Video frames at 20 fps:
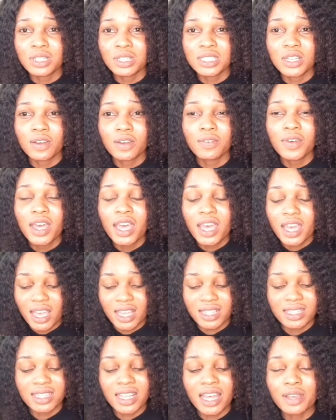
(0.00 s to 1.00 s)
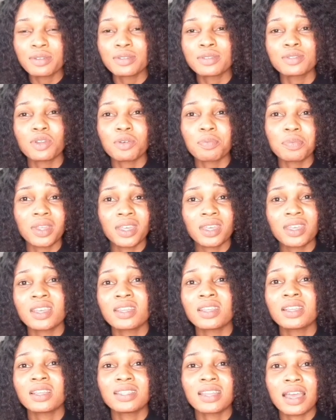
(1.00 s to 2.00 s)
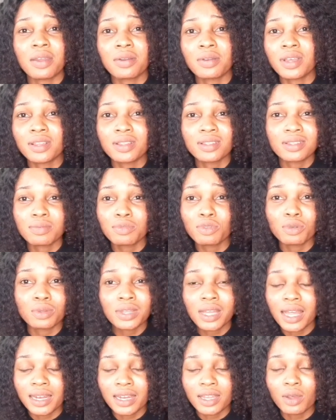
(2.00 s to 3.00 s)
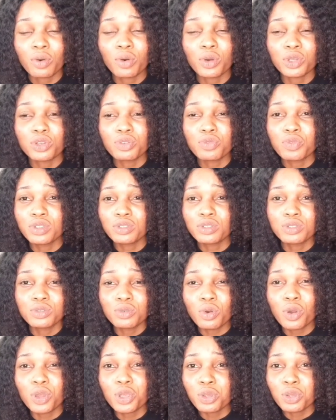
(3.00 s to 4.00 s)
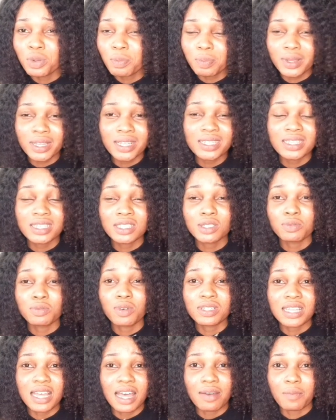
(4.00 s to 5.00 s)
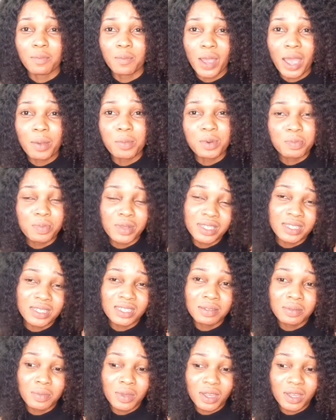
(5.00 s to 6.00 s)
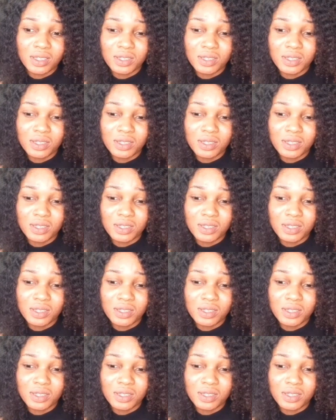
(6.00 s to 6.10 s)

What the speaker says: It's either you stop taking it there totally or you replace it with what I'm replacing it with.